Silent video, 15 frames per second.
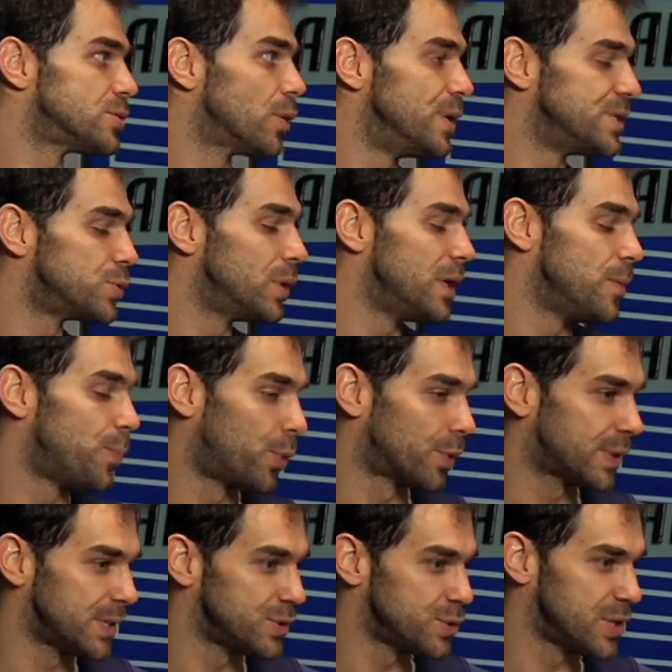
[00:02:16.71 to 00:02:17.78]
So it's really
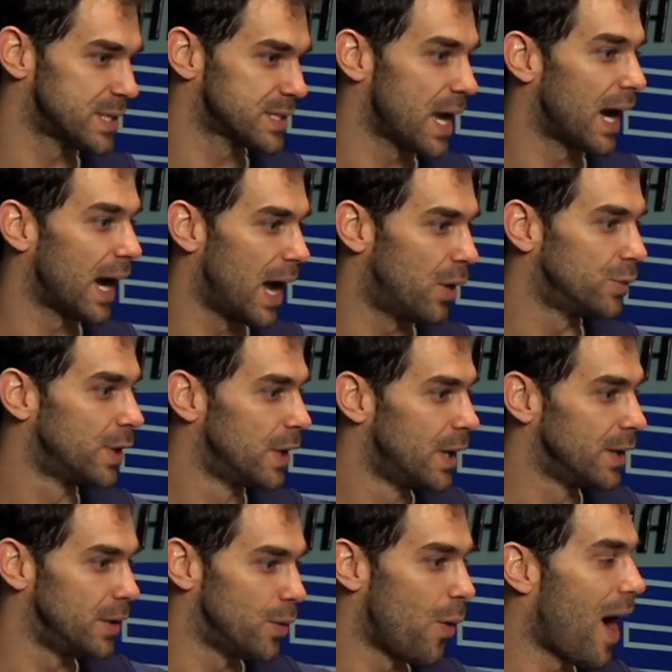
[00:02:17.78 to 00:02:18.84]
important to just hang out,
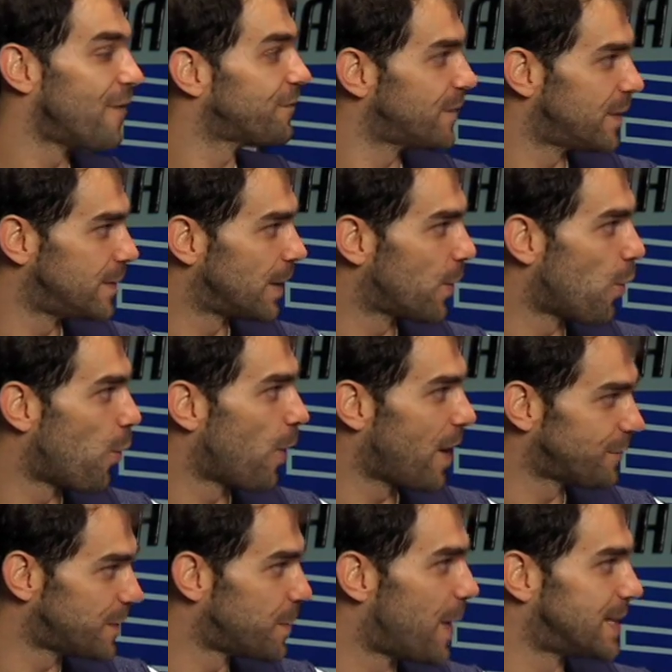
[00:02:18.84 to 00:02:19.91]
you know, after the court,
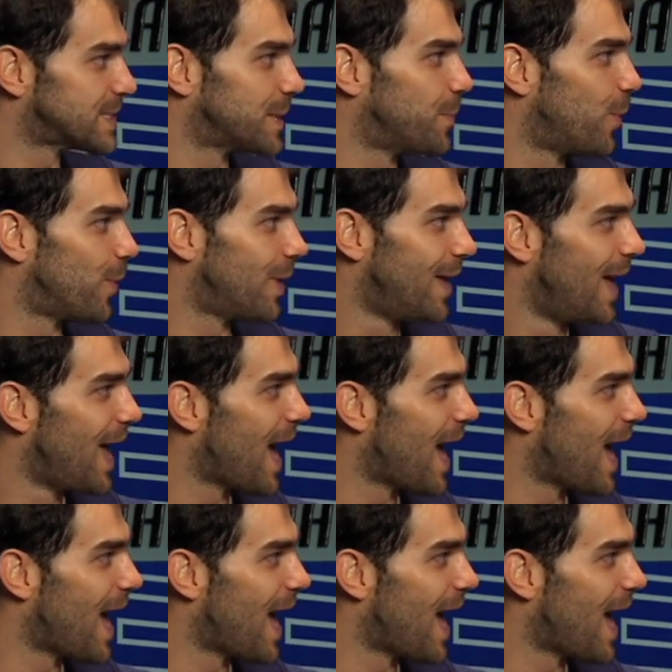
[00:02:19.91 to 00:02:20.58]
after basketball,